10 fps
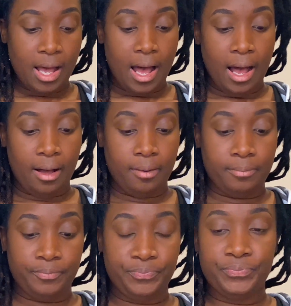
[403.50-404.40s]

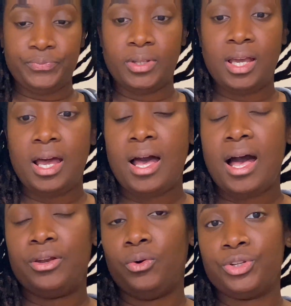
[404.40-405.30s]
and
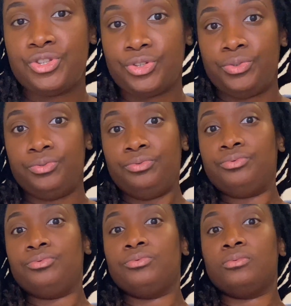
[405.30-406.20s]
also
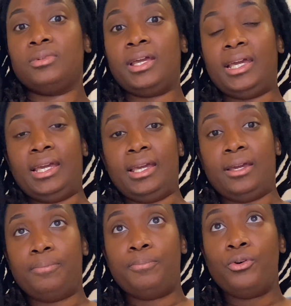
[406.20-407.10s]
a
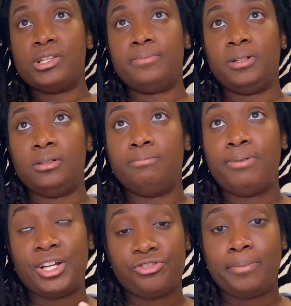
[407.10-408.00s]
portable
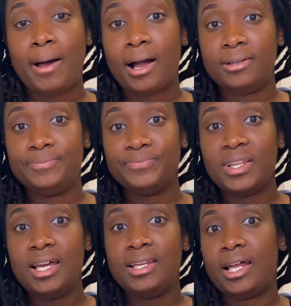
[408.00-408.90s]
battery pack.
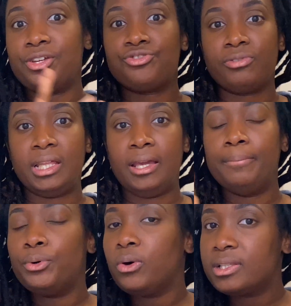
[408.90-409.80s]
That is really
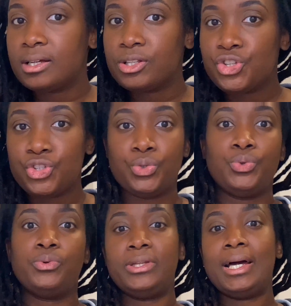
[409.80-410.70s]
important so
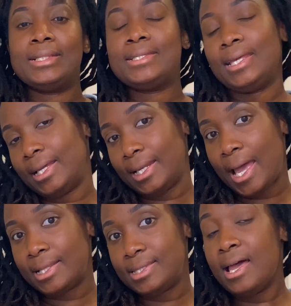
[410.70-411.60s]
that they can
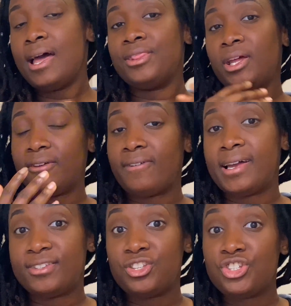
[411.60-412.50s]
get their
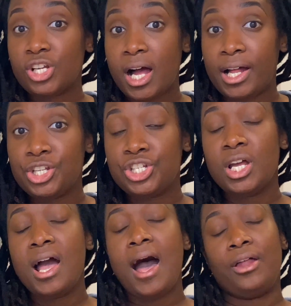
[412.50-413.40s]
devices charged,
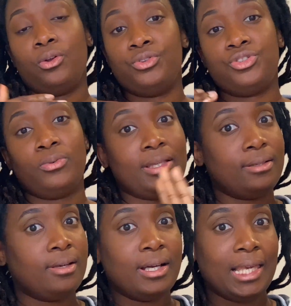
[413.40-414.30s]
and also
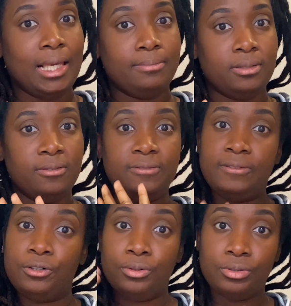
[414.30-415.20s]
a cable
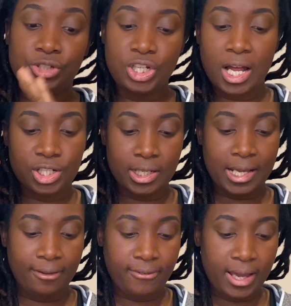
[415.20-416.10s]
for charging their
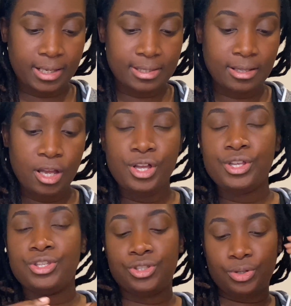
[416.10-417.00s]
device.
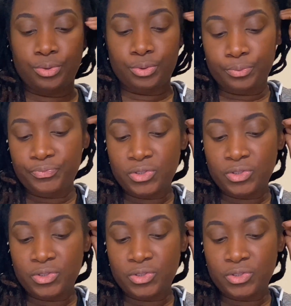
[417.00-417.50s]
So